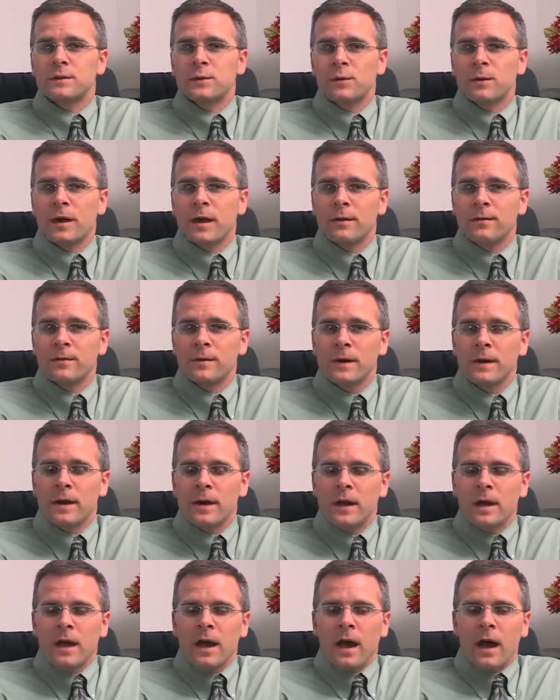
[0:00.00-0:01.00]
in their life.
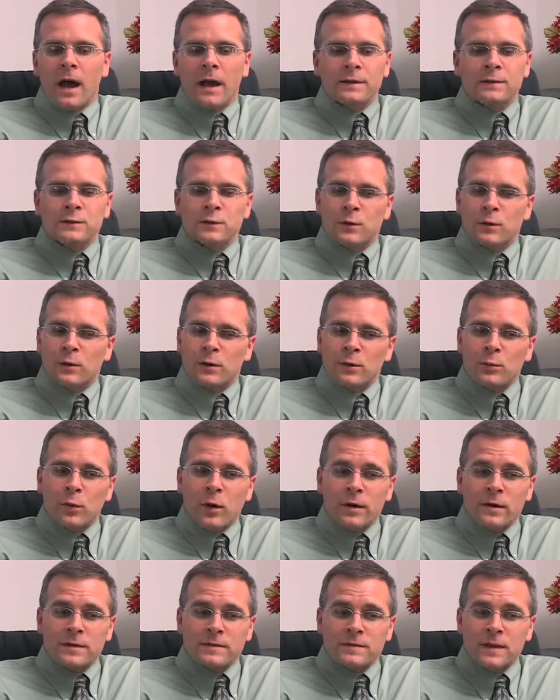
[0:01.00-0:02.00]
I certainly
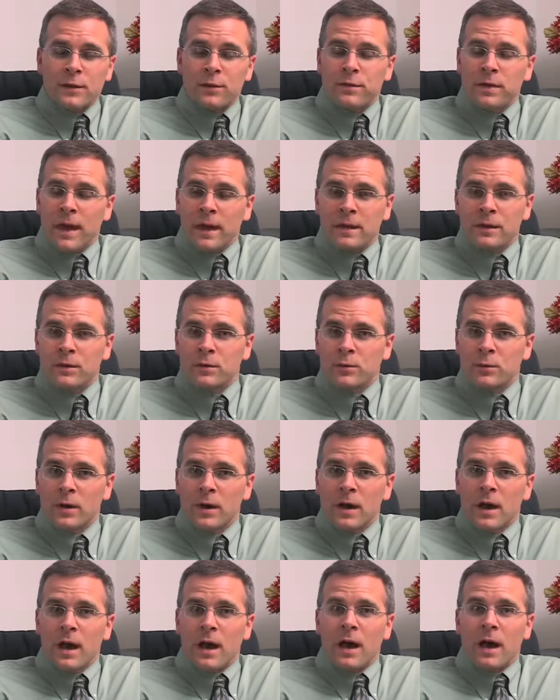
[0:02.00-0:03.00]
want to say thank you
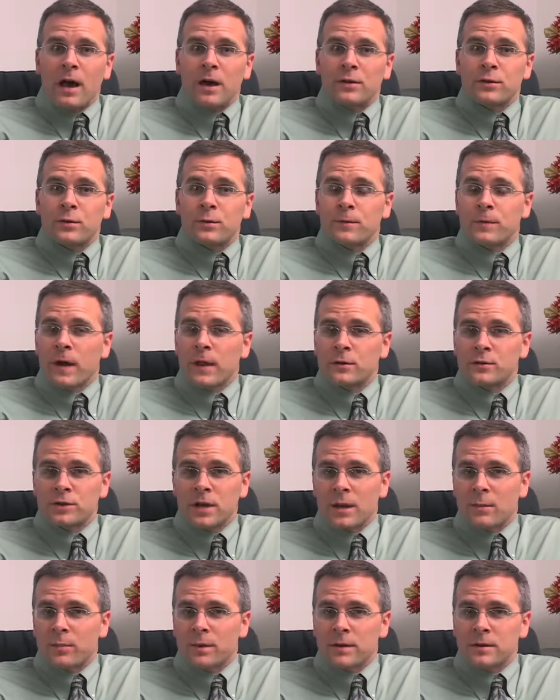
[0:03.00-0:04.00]
uh, to Father
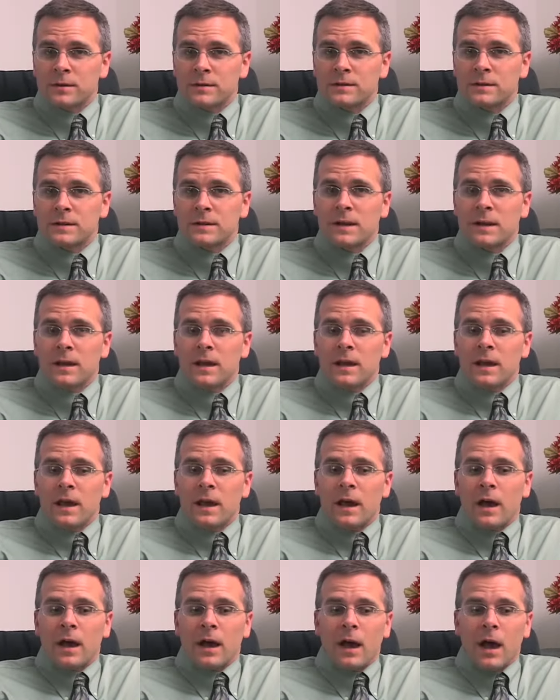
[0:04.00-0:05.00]
Jack Peterson.
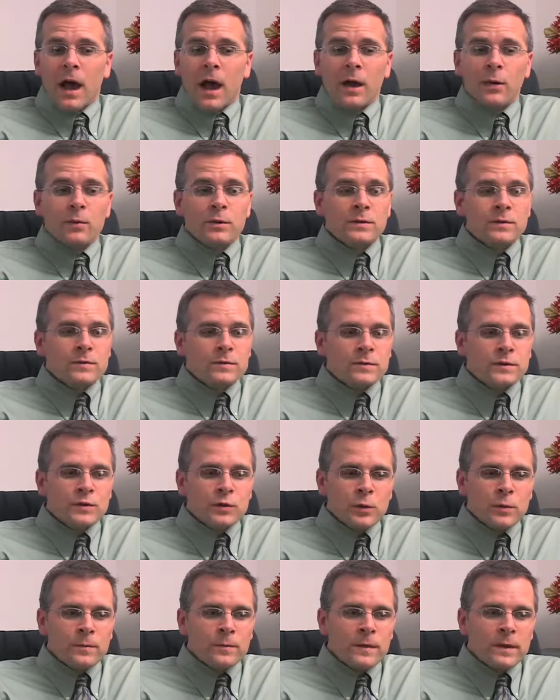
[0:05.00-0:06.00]
Uh, I was
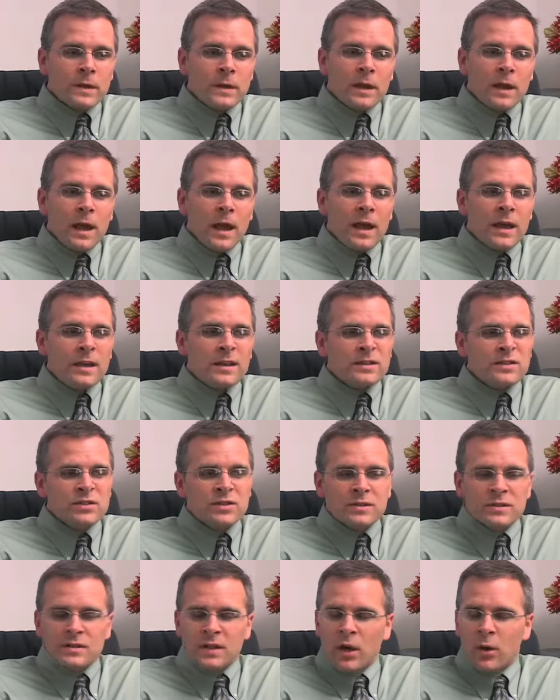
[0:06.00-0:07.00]
serving as
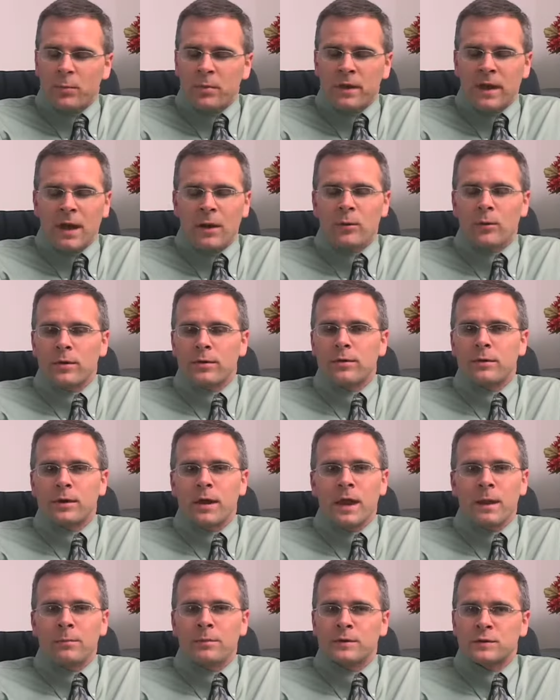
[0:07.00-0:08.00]
just helping out with the
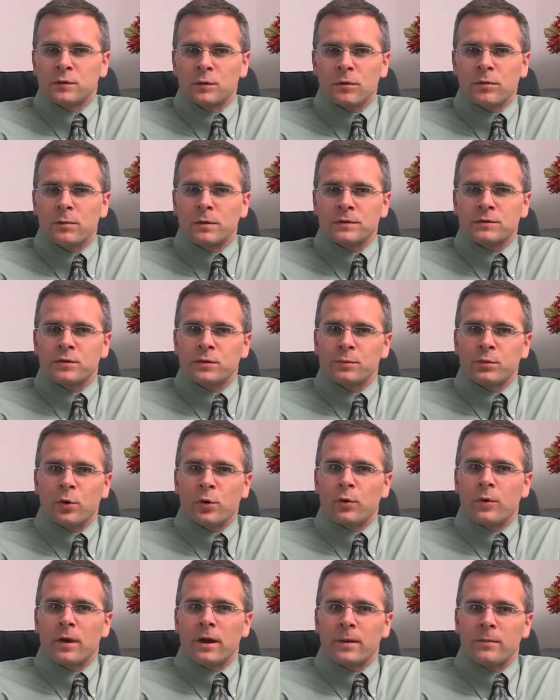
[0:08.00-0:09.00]
campus youth ministry
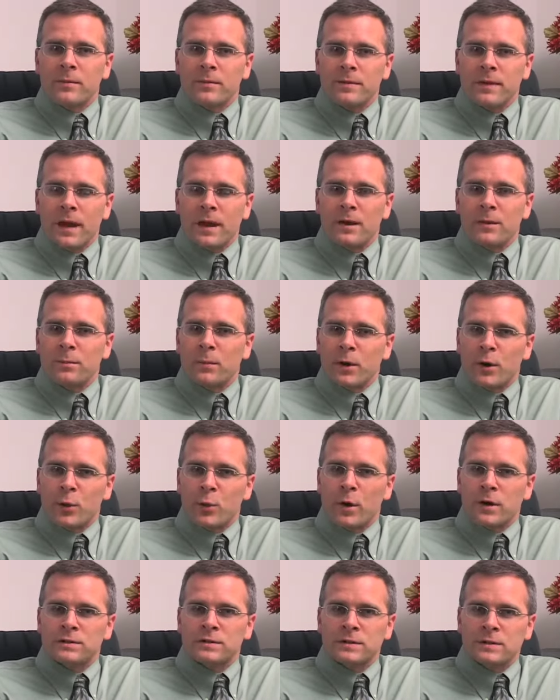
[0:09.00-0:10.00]
program down at Mary
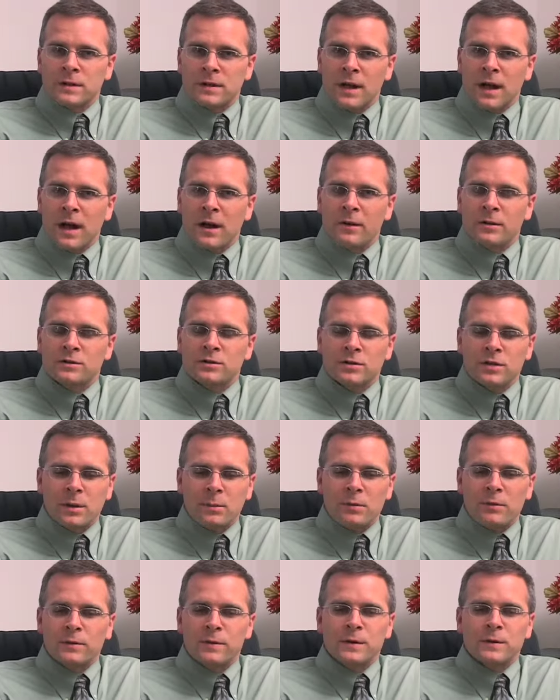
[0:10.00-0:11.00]
Washington College a
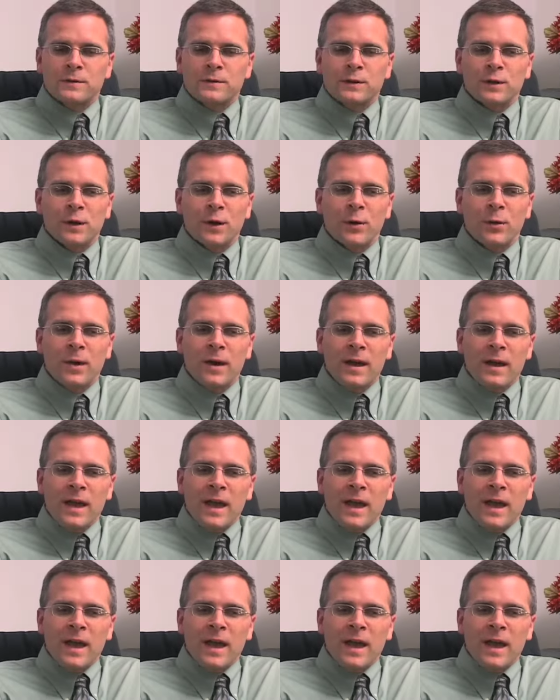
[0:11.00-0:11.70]
number of years ago.